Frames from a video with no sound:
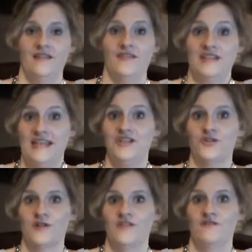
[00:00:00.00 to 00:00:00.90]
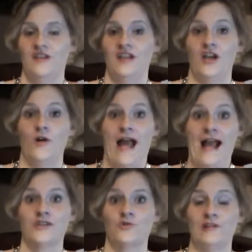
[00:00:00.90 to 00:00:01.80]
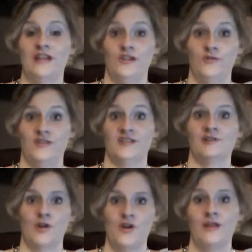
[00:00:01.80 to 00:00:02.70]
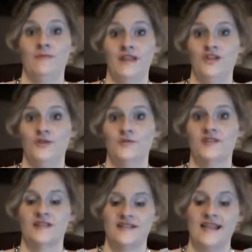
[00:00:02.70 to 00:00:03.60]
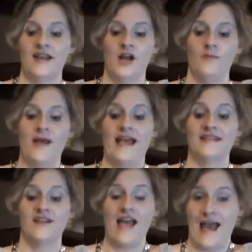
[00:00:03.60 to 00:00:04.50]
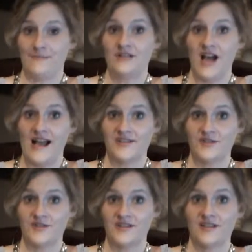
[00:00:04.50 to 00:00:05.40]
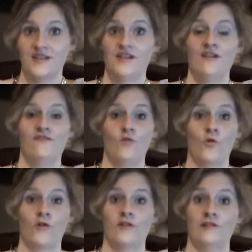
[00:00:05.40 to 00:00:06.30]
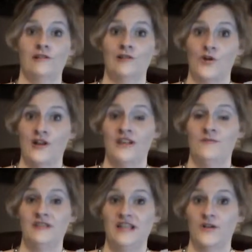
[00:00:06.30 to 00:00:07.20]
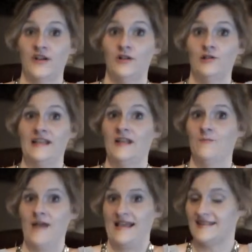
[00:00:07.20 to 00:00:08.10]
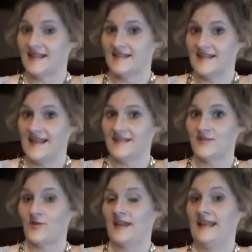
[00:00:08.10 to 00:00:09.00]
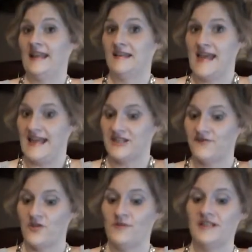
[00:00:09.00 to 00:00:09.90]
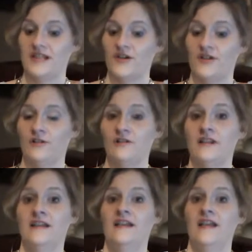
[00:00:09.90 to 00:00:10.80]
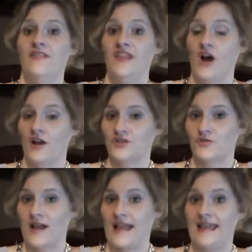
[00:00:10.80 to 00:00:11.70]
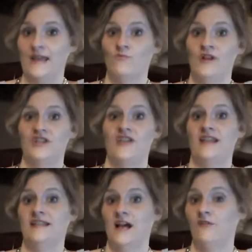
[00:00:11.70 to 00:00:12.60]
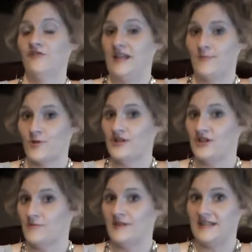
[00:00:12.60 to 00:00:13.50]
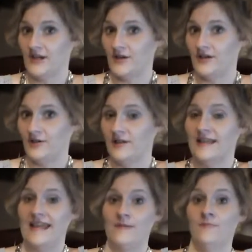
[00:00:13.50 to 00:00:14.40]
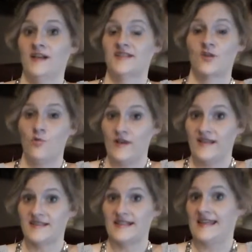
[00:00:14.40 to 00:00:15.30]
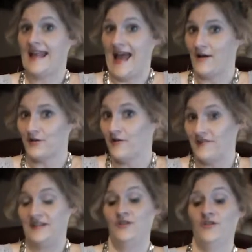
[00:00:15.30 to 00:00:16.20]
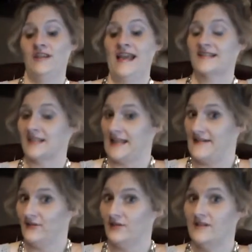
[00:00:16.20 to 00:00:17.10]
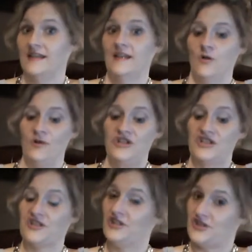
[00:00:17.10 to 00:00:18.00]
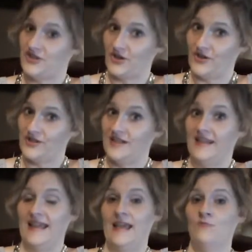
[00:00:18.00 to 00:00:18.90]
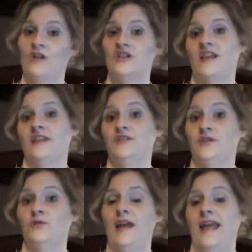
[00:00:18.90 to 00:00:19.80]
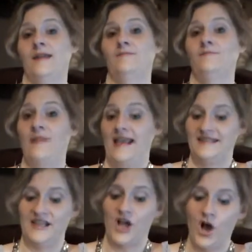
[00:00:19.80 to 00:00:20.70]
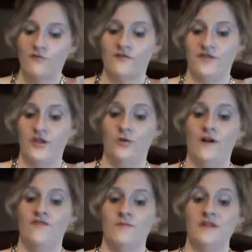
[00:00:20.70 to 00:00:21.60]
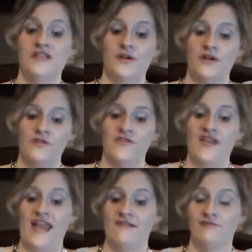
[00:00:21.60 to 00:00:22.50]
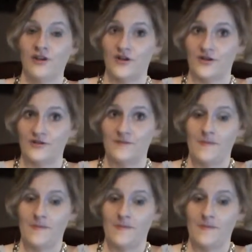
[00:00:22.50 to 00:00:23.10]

The teacher in the video actually uses learning menus set up as appetizers for learning the material in a basic sense or getting a taste for the material, the entree in which they delve deeper into the material and must quiz to get out of it to the next level, which is the dessert, in which they do a basic overview of the material that they have learned.